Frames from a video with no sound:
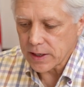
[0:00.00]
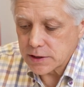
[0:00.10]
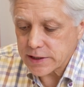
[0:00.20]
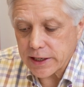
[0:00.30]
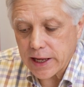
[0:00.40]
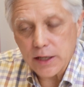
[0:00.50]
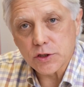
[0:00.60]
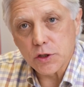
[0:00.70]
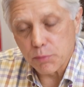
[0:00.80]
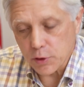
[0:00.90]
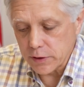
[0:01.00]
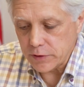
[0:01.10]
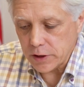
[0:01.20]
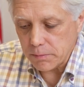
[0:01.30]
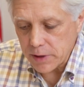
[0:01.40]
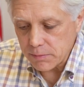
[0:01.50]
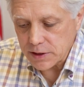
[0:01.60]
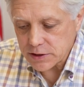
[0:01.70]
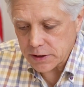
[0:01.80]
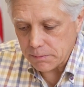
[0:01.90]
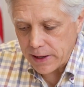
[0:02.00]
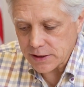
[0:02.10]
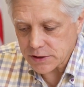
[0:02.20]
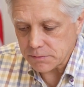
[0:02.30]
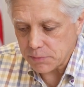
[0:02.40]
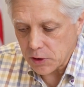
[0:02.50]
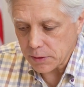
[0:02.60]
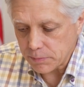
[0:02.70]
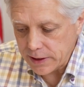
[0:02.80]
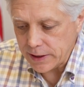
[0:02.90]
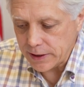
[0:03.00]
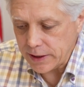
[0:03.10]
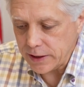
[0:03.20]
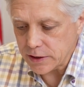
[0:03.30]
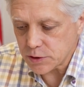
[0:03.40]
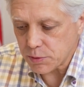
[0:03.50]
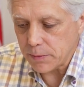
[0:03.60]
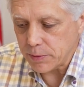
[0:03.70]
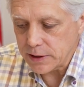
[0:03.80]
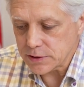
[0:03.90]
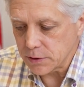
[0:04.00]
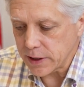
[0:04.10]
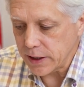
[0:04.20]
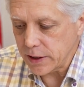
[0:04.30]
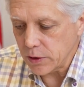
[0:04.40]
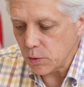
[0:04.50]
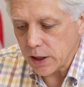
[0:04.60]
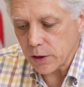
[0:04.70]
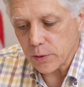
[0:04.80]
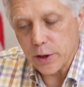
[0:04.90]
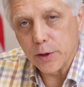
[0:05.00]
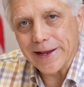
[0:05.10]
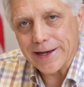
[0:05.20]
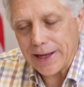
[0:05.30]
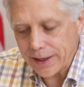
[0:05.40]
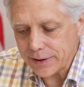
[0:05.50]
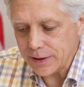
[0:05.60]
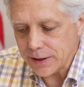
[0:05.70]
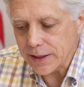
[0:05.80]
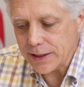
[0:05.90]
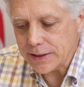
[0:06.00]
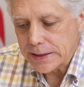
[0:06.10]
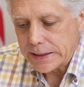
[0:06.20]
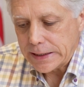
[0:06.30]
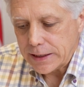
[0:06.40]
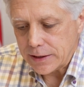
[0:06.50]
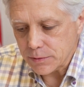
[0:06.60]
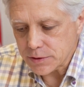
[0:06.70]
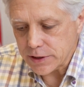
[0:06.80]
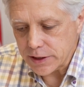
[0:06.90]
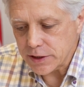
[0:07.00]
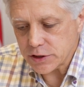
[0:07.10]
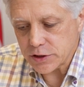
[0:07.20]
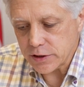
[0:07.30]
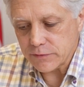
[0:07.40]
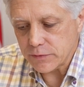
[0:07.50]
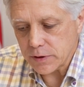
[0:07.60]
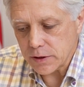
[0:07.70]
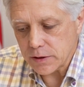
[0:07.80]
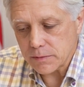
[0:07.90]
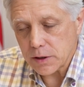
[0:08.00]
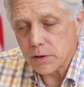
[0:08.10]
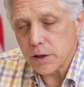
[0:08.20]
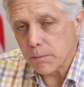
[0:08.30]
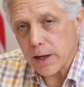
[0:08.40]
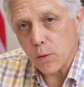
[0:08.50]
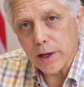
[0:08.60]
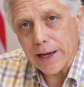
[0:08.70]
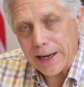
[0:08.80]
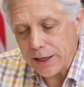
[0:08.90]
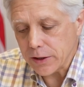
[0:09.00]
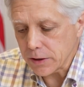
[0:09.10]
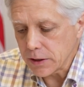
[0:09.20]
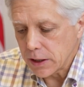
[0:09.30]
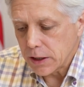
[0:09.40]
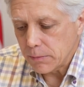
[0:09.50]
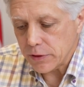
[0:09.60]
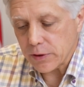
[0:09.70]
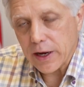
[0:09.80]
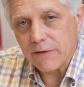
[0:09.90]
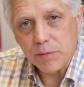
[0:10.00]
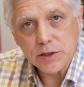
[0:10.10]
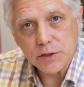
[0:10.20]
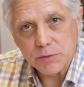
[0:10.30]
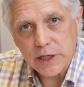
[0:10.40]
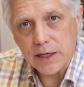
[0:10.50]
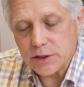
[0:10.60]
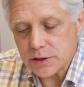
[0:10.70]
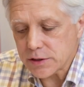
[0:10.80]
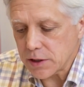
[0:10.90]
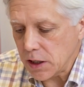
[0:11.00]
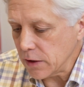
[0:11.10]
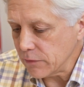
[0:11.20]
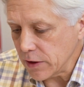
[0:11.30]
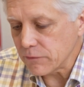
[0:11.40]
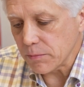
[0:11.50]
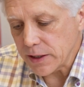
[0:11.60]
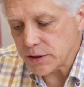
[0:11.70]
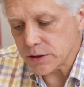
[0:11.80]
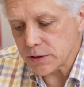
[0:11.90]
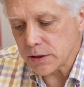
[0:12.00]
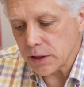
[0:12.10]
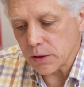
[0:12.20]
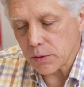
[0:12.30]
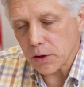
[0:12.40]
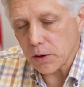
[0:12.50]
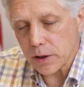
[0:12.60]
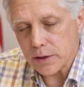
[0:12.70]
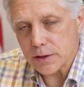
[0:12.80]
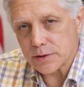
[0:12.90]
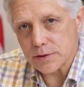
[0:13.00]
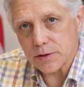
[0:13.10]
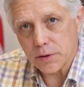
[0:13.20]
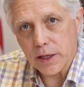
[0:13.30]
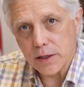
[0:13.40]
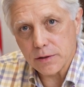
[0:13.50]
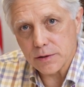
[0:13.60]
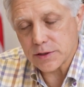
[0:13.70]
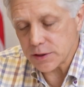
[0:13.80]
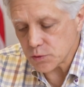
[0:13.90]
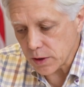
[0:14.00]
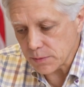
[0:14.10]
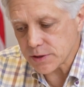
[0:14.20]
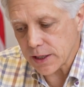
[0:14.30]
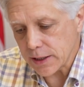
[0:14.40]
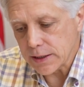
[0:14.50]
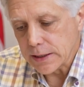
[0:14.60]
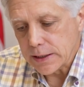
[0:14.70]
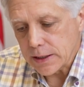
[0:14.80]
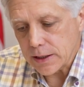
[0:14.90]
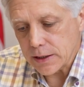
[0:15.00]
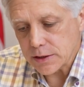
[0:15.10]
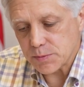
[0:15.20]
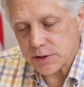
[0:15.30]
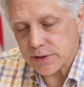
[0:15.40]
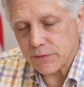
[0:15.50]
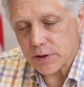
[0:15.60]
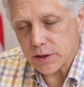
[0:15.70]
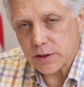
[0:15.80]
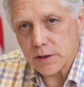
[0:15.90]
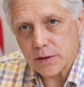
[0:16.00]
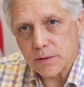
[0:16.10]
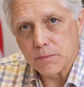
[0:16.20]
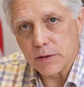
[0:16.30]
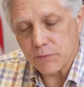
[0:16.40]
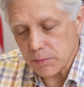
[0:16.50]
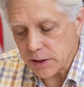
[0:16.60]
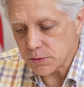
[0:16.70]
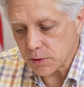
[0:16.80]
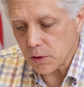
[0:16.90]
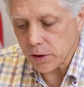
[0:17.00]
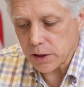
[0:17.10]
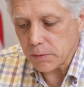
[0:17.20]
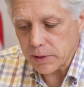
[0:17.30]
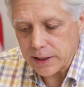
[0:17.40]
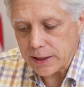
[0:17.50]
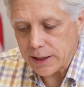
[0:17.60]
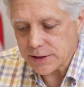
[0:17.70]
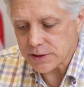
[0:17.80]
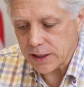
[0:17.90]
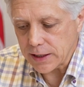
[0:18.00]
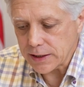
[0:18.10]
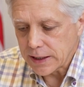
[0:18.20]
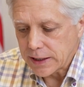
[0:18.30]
The City Council approved an amendment to the Madison Park PDD. This property is located at Wire Road in Haley Lane. There was an addition of uh, only about one acre, but there have been some changes. All the information uh, regarding this is located on the city's website, uh, specifically the information regarding our meeting last night.